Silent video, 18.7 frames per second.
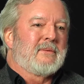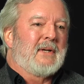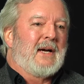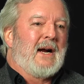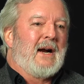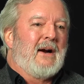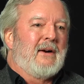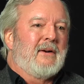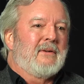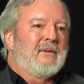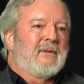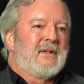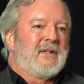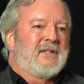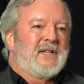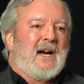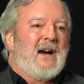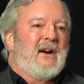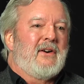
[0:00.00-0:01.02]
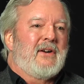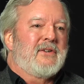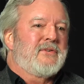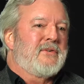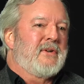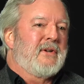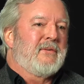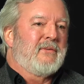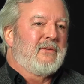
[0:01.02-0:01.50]
our entire
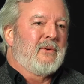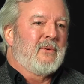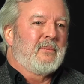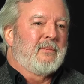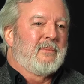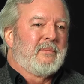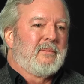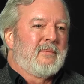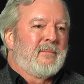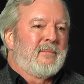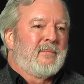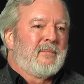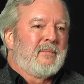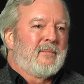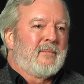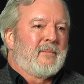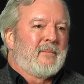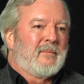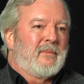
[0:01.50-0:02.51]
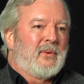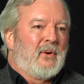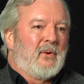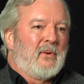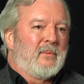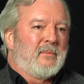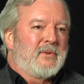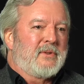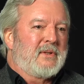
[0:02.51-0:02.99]
history for
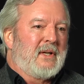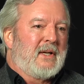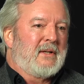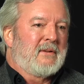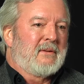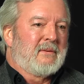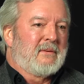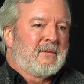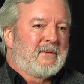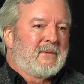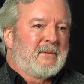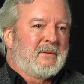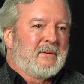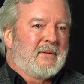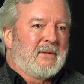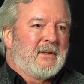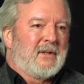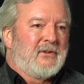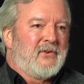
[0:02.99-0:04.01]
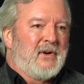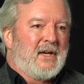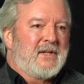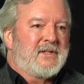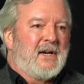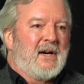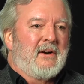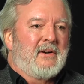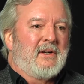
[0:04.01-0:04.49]
poems that
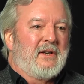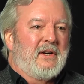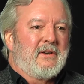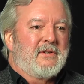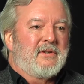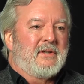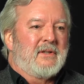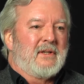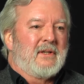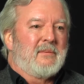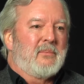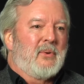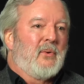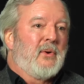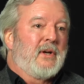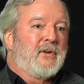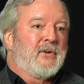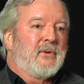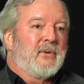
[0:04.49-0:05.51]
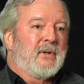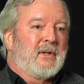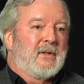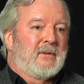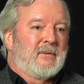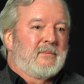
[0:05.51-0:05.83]
address our condition and point to it.